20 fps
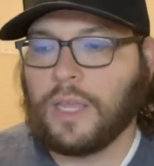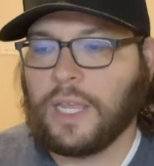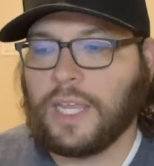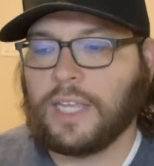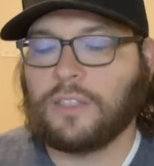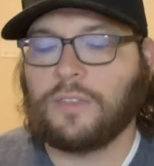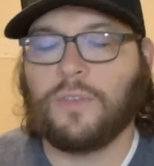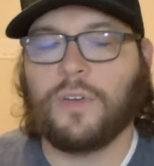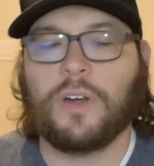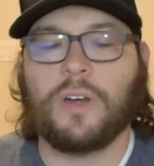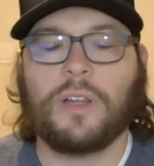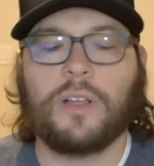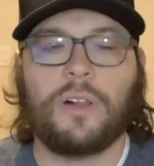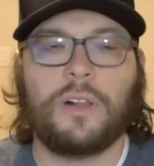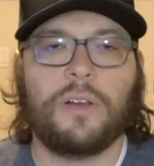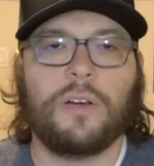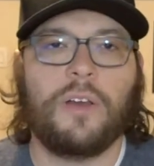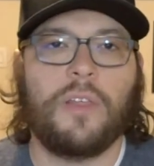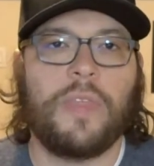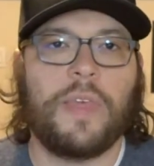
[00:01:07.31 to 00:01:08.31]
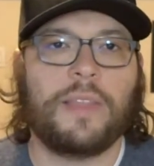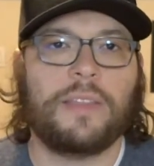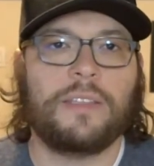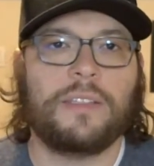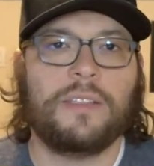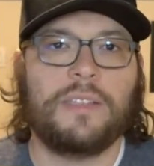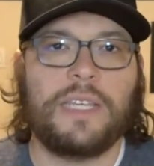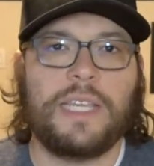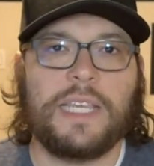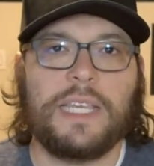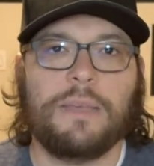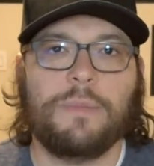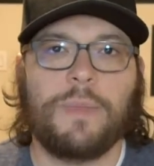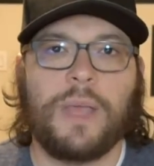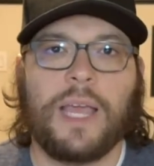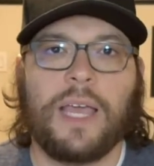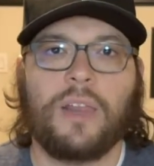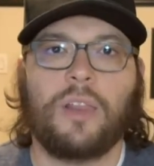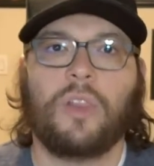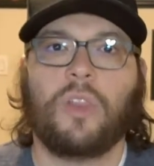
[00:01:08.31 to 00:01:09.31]
It's very clear that the team
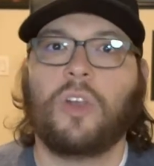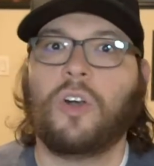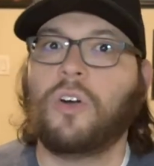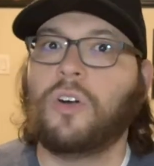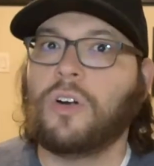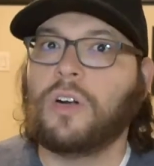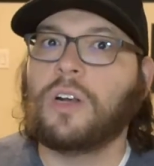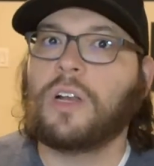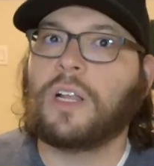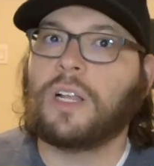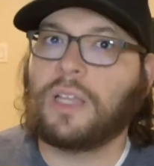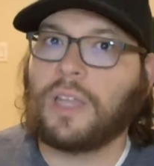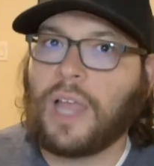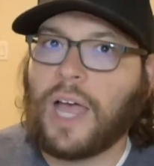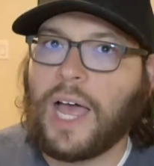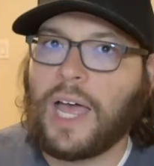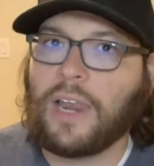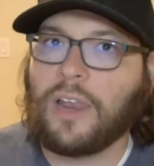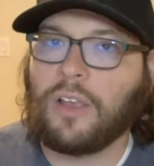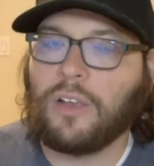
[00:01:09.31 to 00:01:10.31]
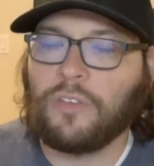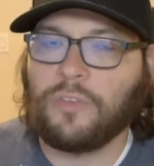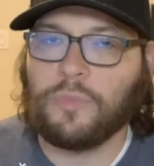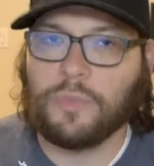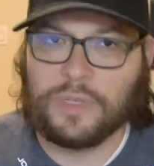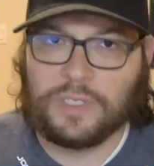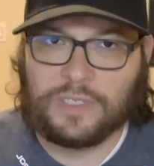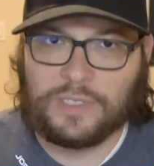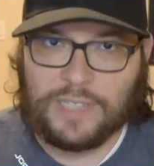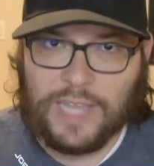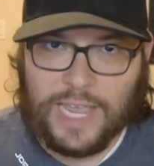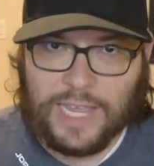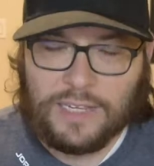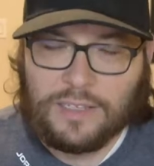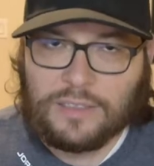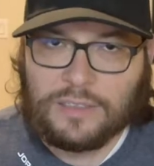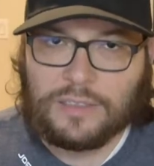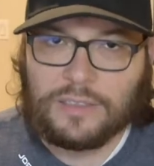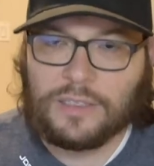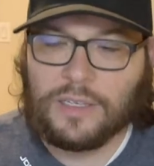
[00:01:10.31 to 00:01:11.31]
had learned a lot of
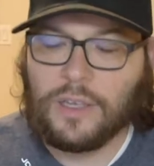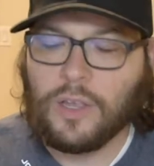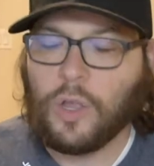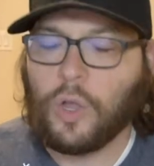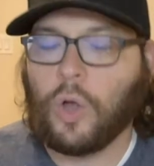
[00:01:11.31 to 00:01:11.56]
mistakes